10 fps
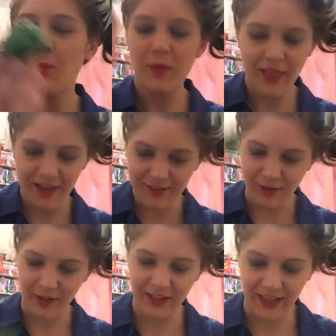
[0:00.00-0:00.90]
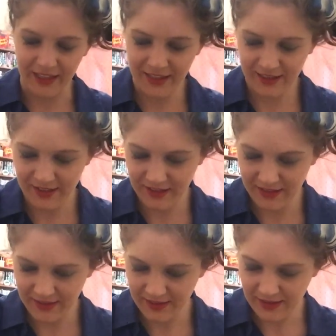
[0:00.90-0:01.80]
But that is lucky.
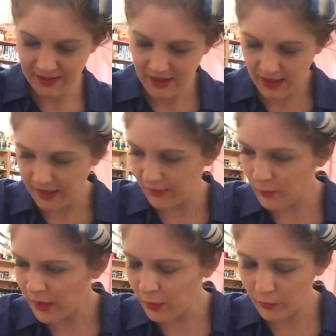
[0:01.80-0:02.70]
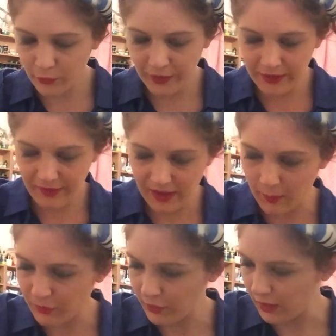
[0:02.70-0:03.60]
And there's quite a lot of greens
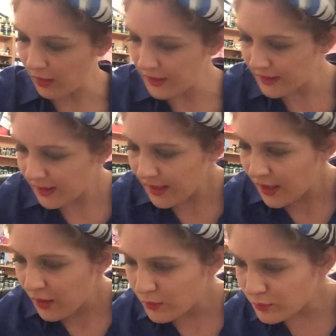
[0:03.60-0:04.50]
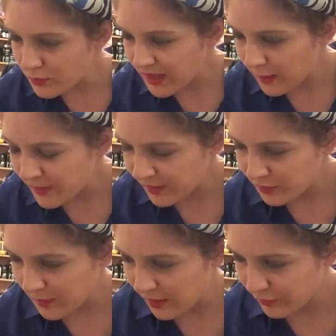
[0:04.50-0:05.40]
here, which I like. Oh, now I'm down
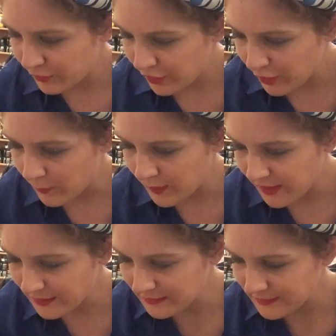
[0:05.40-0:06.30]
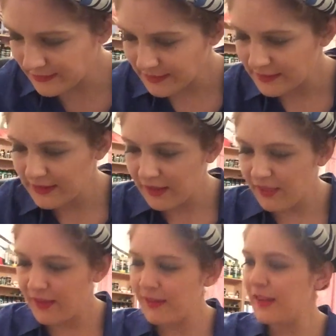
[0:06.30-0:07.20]
to my last two.
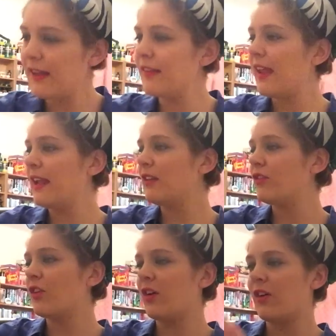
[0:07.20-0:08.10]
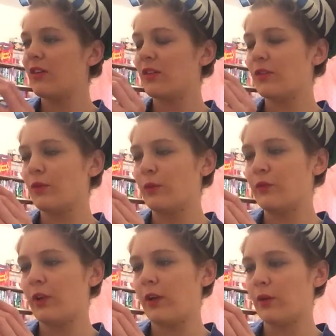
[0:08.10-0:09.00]
This is a dark sort
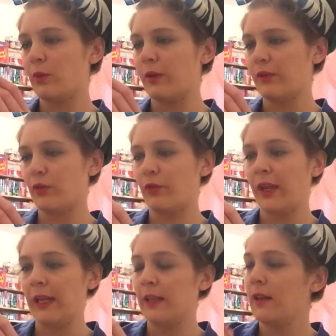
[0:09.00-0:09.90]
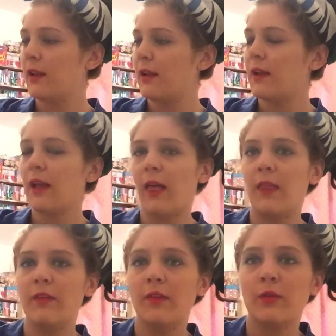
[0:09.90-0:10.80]
of turquoise green,
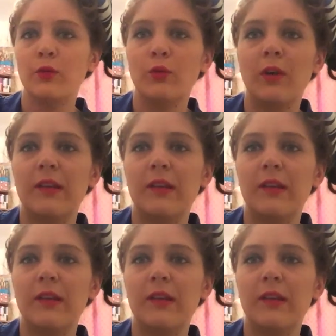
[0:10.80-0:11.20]
and this is called